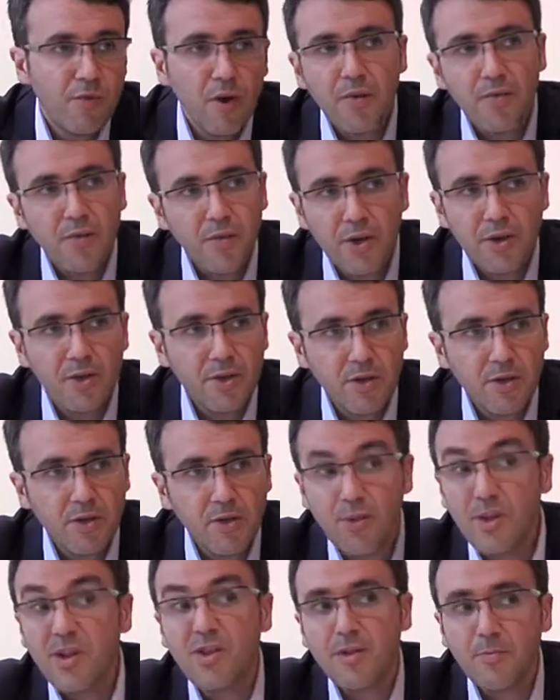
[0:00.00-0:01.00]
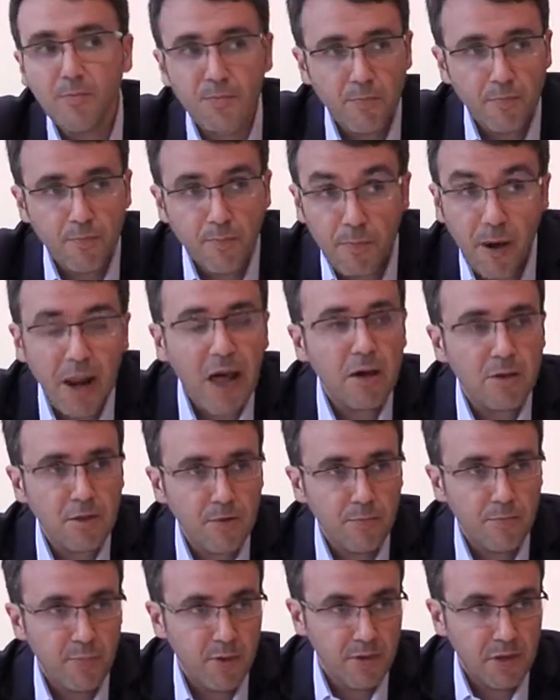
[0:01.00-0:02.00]
25, 30
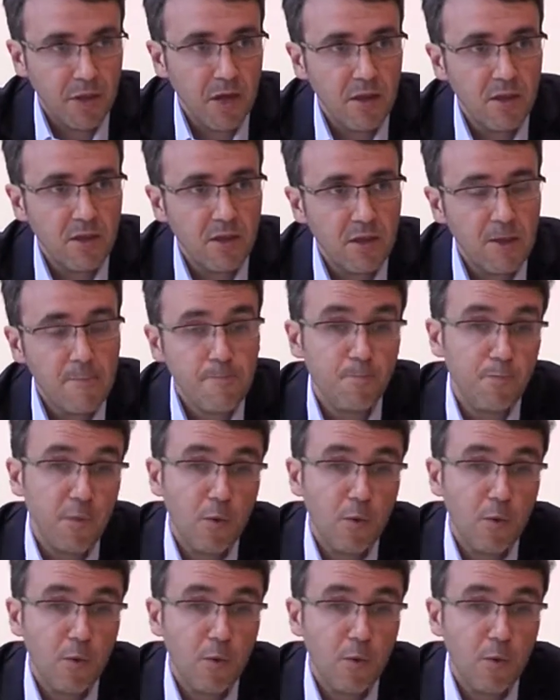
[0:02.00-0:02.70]
plus percent,